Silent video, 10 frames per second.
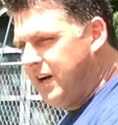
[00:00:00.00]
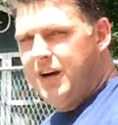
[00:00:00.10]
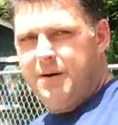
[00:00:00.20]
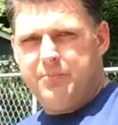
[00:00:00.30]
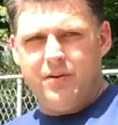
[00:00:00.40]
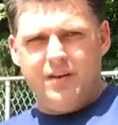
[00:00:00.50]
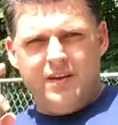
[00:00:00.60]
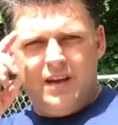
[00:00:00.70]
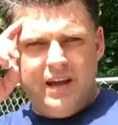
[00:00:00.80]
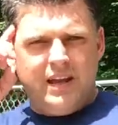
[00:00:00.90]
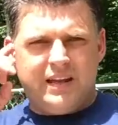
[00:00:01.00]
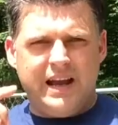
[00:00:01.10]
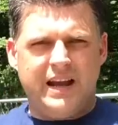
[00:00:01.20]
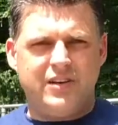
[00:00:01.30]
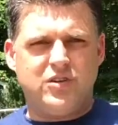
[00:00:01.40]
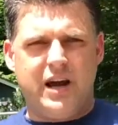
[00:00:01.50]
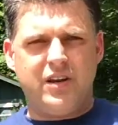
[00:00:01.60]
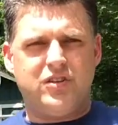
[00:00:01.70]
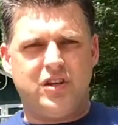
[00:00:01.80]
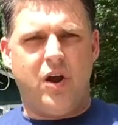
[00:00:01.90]
up and kind of try
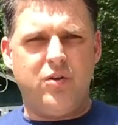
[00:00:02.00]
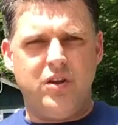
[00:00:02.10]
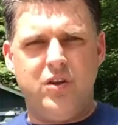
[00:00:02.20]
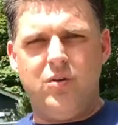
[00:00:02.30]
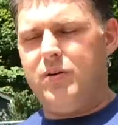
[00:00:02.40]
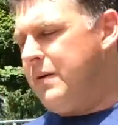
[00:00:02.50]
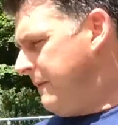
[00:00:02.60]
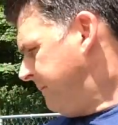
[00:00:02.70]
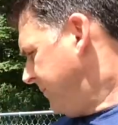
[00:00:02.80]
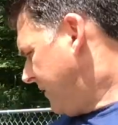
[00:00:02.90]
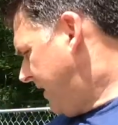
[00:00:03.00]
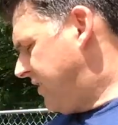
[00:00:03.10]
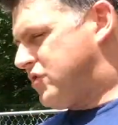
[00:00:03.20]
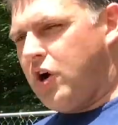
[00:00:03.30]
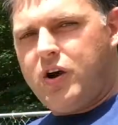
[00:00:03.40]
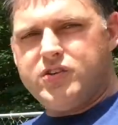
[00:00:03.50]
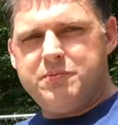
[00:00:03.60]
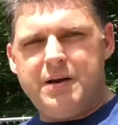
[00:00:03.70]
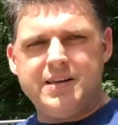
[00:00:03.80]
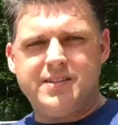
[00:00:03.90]
to show you it
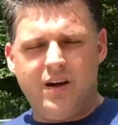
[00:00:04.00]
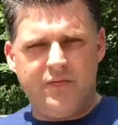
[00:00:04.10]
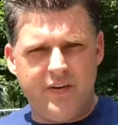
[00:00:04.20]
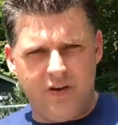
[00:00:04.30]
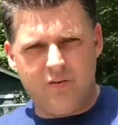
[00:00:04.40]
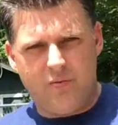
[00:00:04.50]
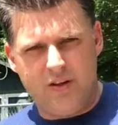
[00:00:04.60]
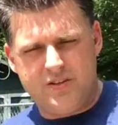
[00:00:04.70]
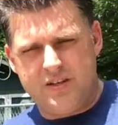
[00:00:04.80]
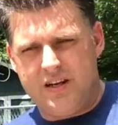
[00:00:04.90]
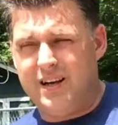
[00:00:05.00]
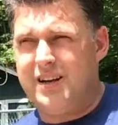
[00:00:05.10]
charging my cell phone, which